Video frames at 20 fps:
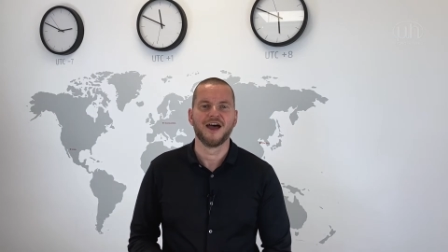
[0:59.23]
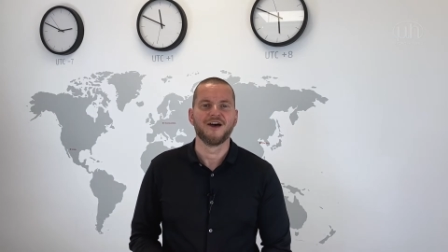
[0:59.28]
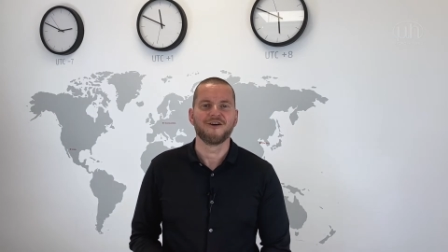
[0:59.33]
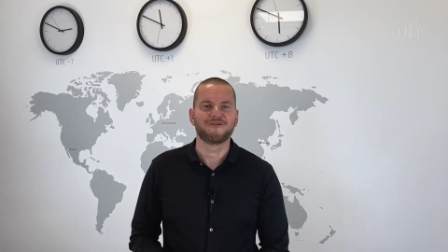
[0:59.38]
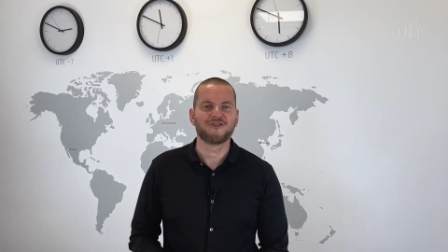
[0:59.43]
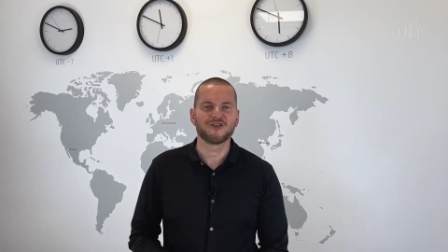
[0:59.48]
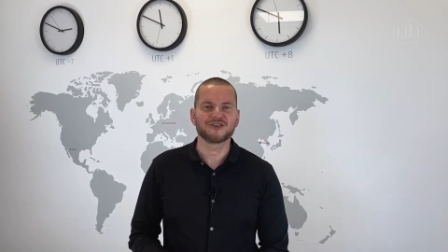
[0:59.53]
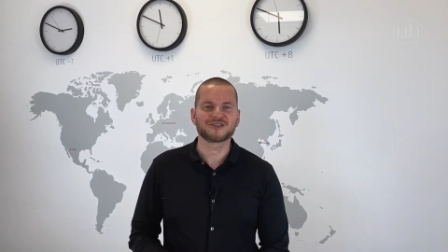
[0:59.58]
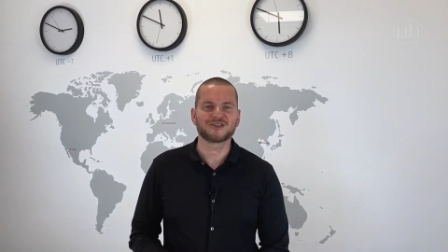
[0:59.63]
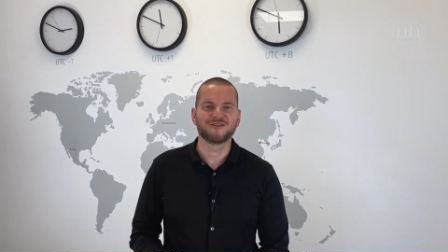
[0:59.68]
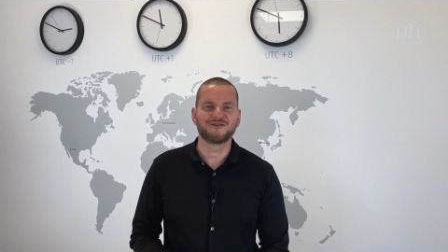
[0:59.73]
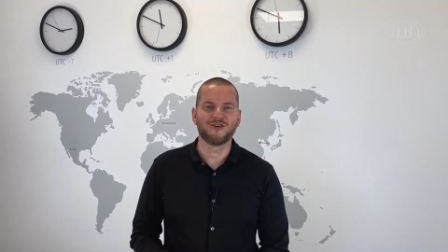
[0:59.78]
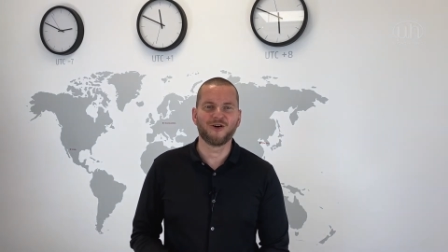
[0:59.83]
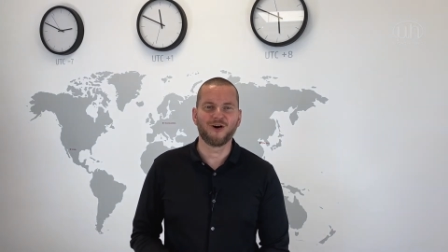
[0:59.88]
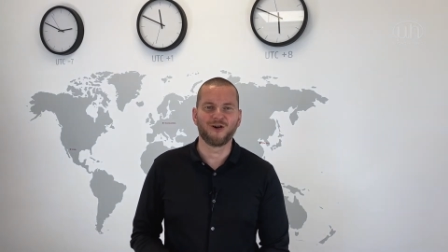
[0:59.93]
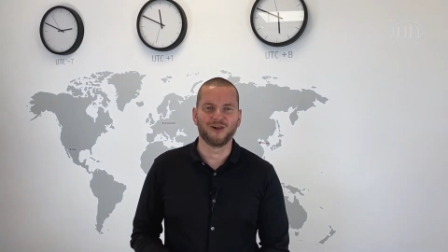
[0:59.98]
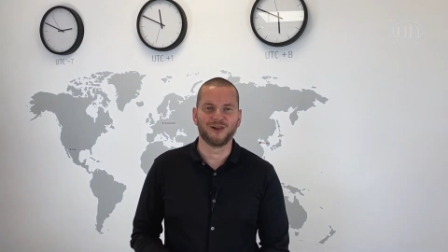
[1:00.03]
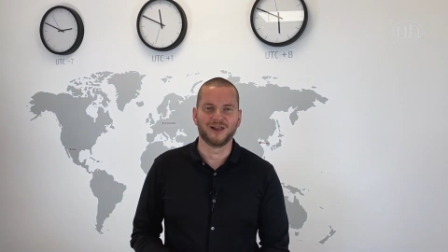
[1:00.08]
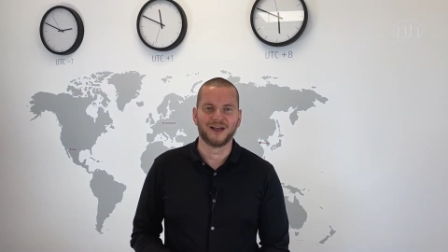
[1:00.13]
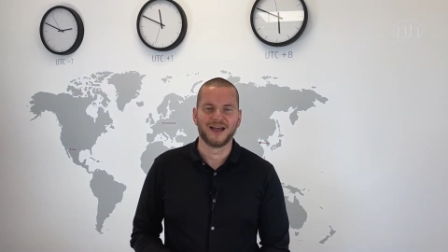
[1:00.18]
First of
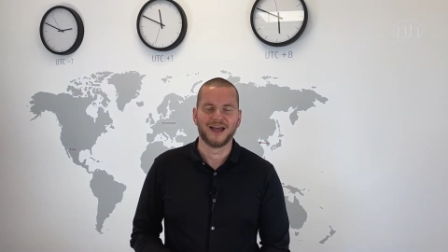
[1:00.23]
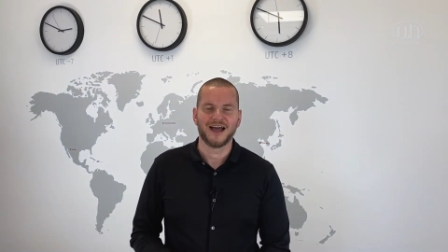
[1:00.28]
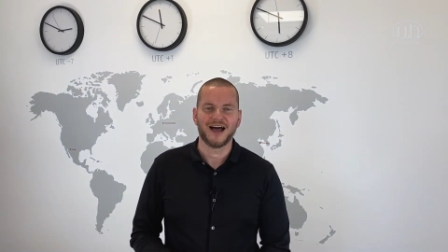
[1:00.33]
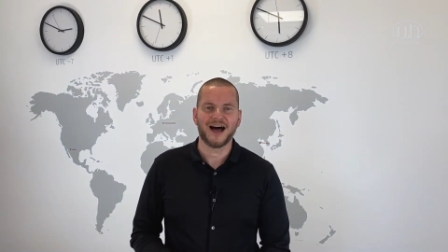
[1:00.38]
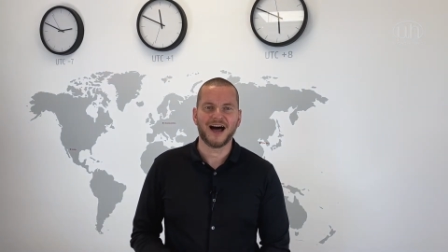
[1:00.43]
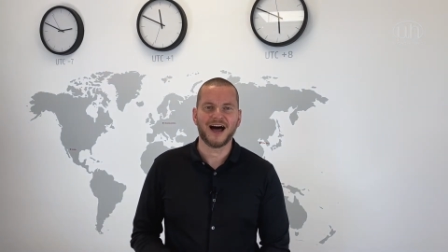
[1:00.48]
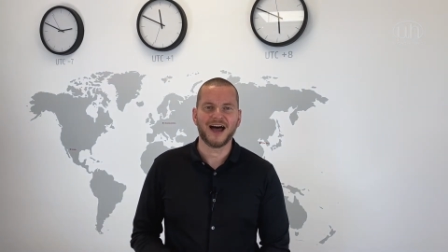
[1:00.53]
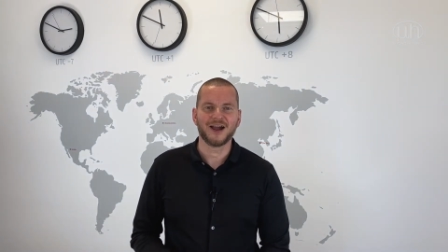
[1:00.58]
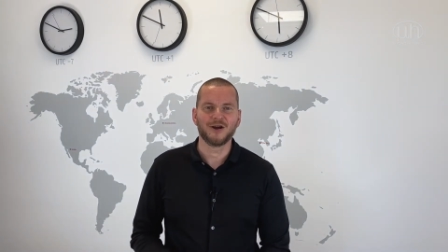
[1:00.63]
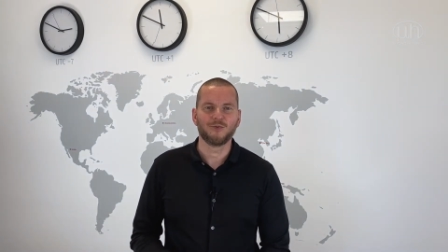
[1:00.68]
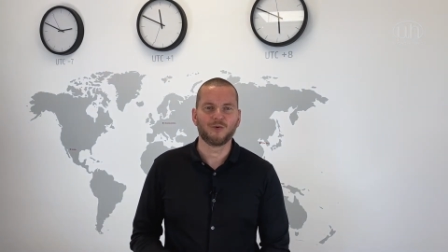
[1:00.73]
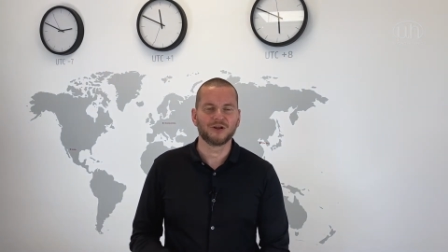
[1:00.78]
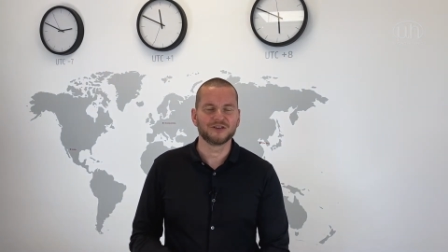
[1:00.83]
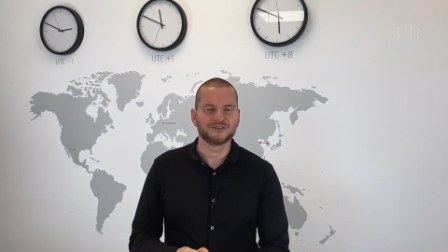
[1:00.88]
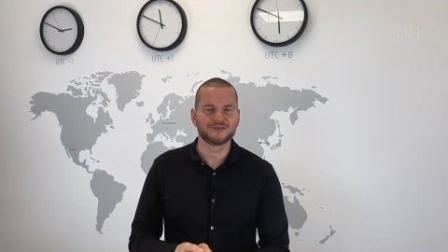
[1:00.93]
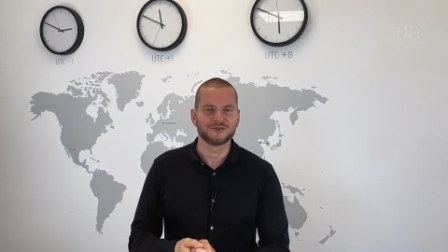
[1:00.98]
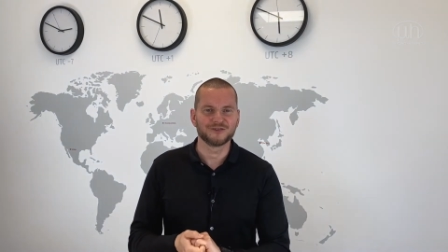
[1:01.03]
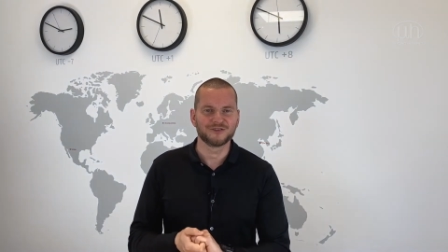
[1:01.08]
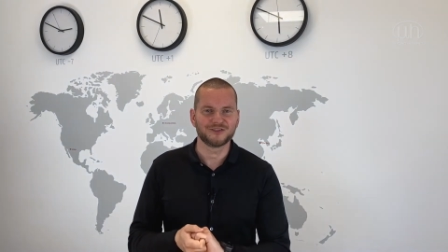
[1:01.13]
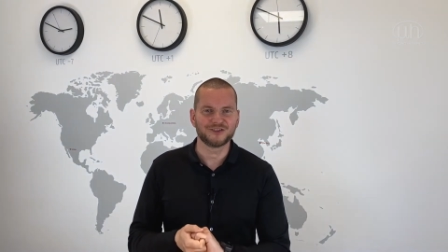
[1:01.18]
all, I
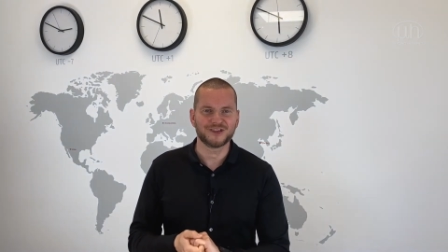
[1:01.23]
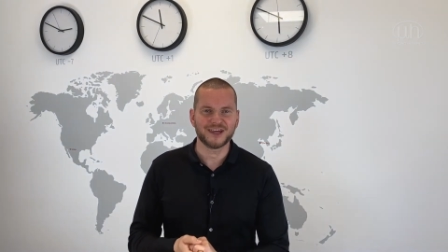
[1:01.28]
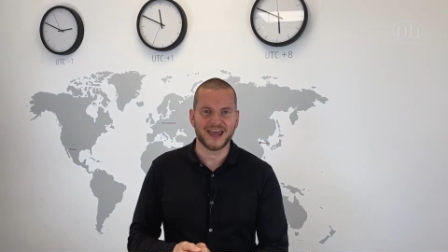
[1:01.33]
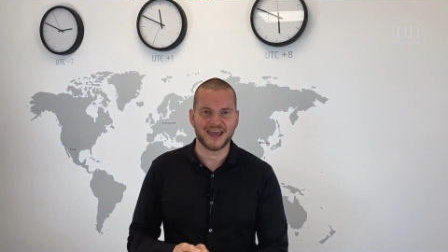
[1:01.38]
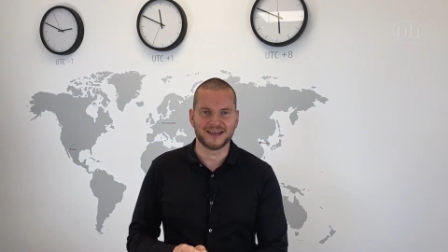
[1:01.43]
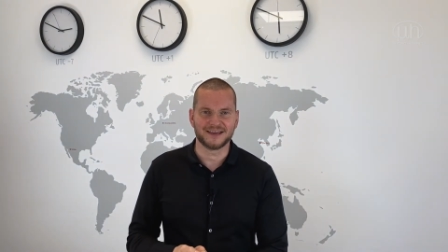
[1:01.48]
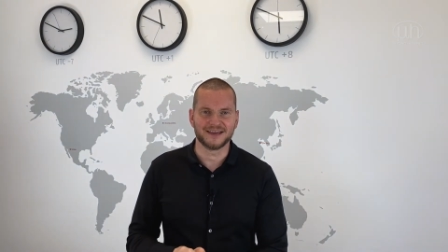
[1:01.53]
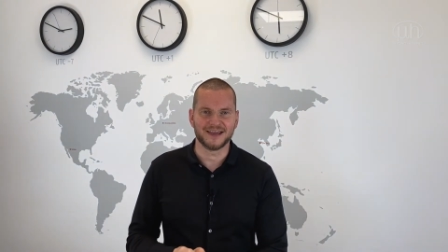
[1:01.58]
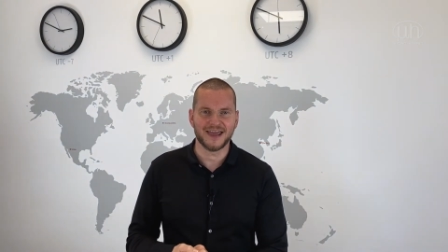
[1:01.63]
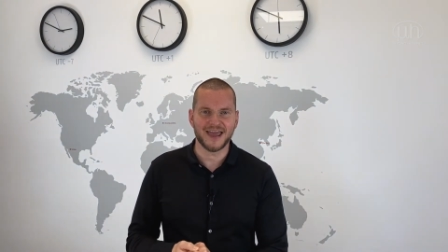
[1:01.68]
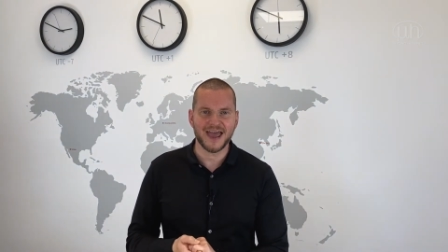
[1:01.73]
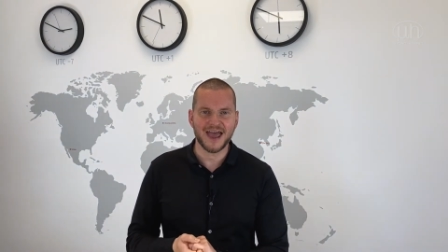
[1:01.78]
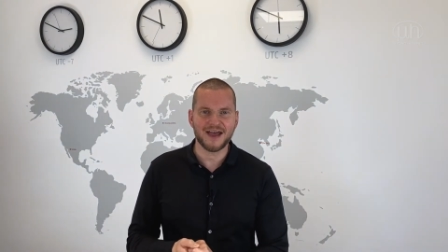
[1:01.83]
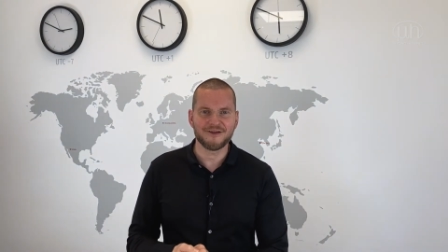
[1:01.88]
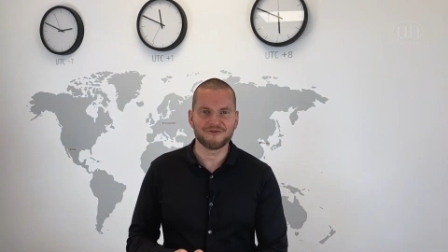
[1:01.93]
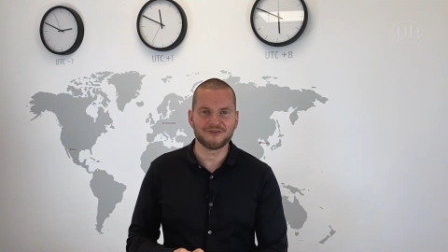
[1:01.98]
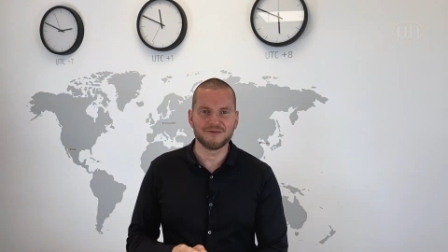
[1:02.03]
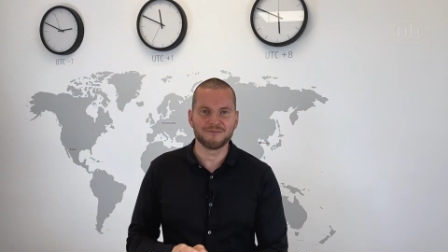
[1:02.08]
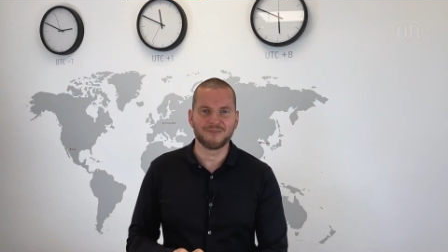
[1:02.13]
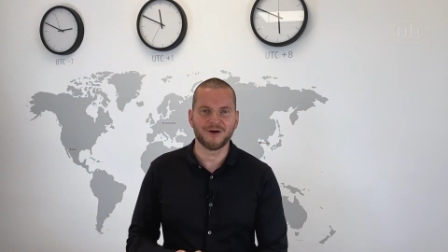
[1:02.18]
want to thank
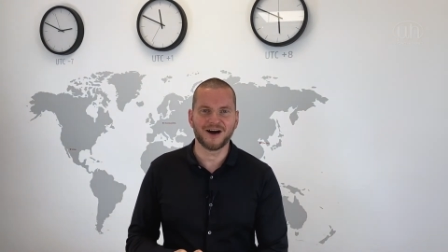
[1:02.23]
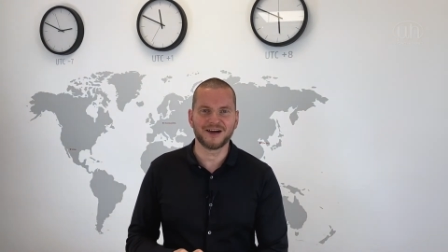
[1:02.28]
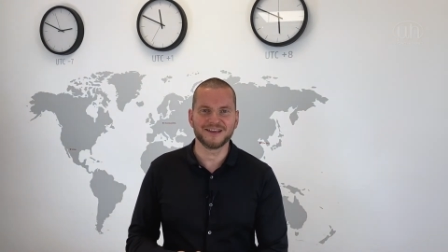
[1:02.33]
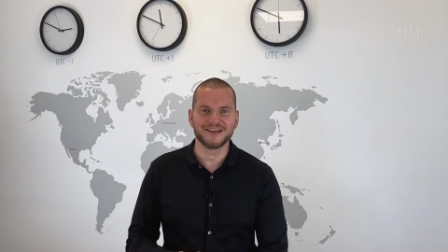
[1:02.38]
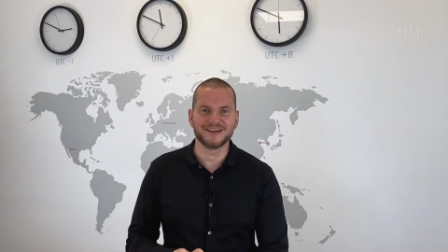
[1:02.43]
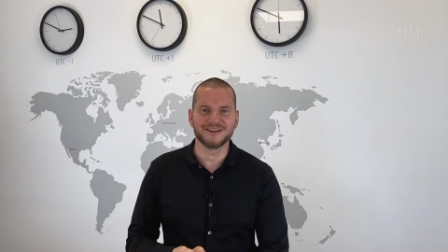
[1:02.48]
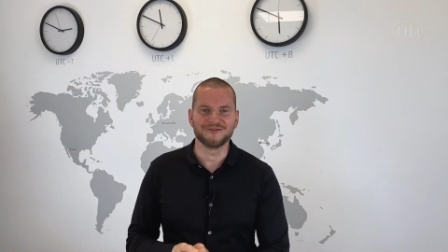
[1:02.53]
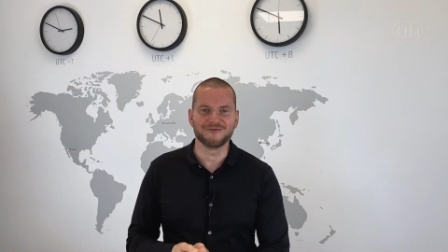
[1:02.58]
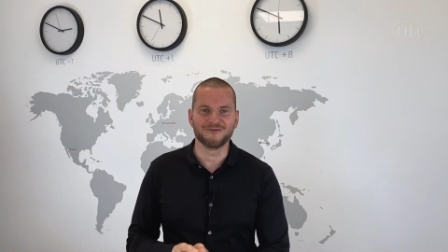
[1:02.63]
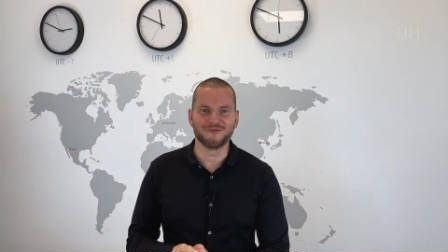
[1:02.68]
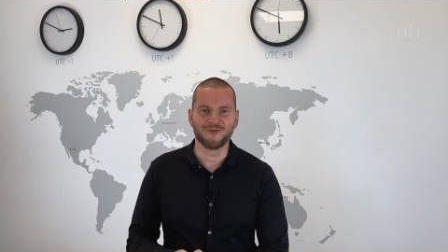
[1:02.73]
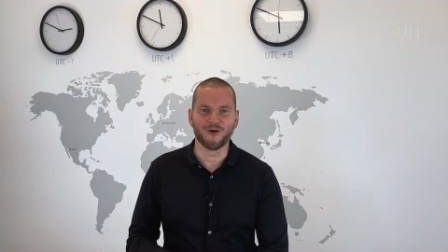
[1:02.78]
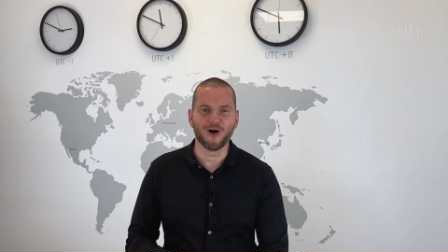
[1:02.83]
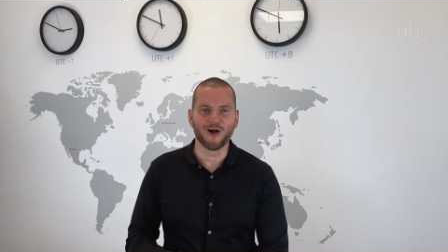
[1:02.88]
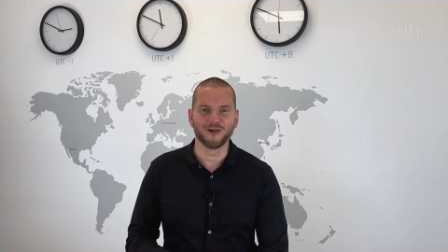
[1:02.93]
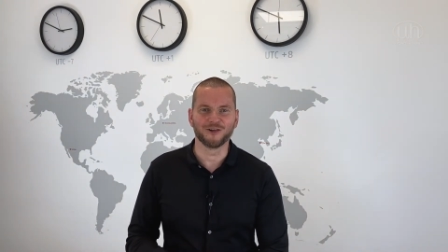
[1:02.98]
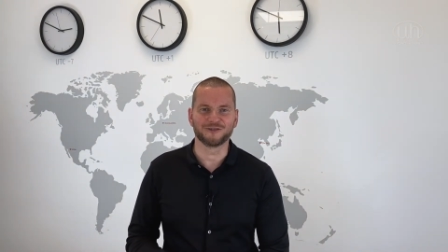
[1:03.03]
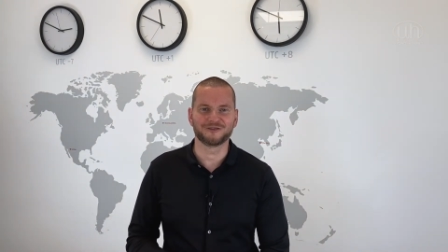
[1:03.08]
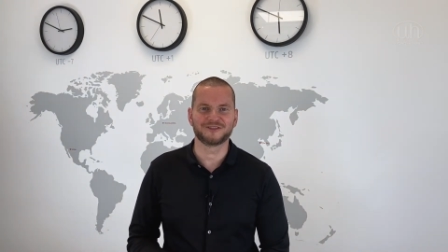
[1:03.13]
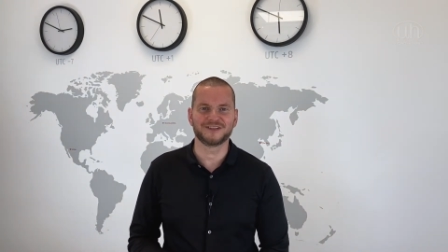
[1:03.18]
everybody
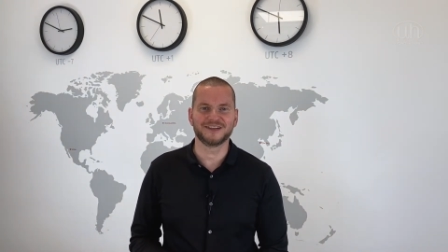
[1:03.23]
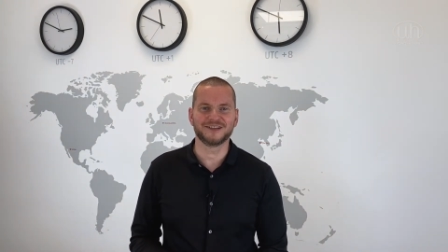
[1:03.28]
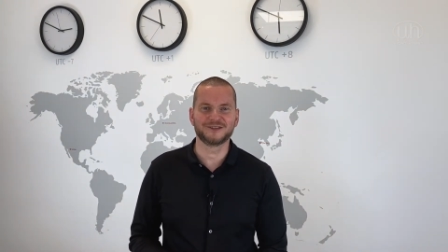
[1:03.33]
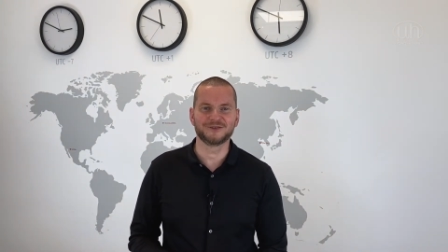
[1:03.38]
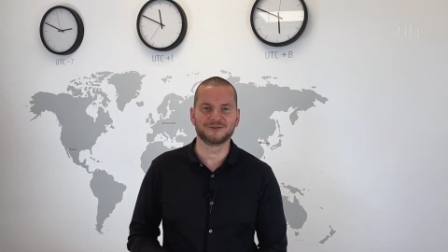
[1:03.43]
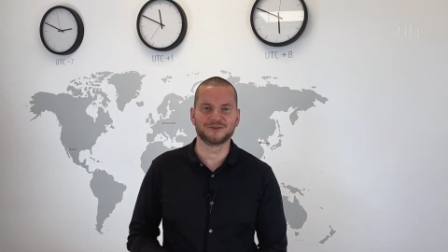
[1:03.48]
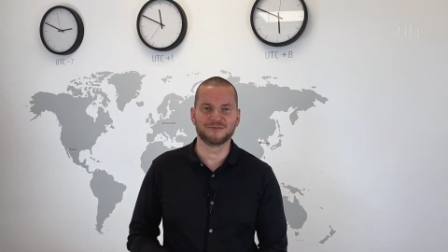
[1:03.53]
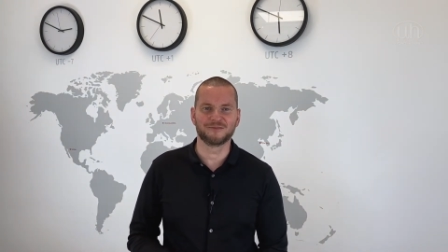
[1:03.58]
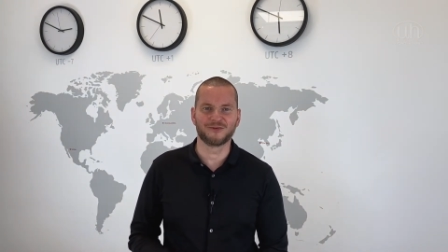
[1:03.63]
involved into the